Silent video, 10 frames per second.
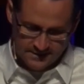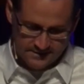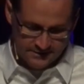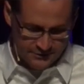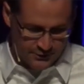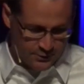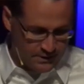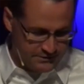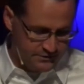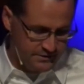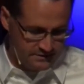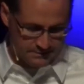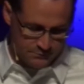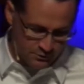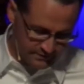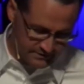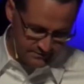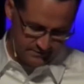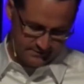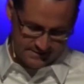These are the questions that move
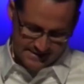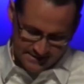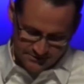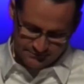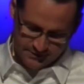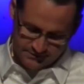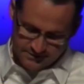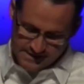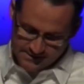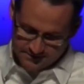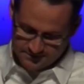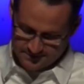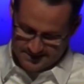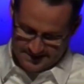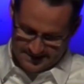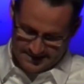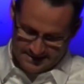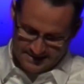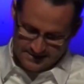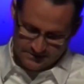us to the edge of our seats
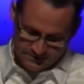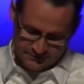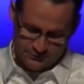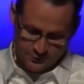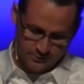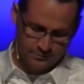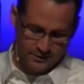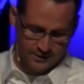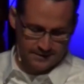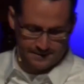in this short book.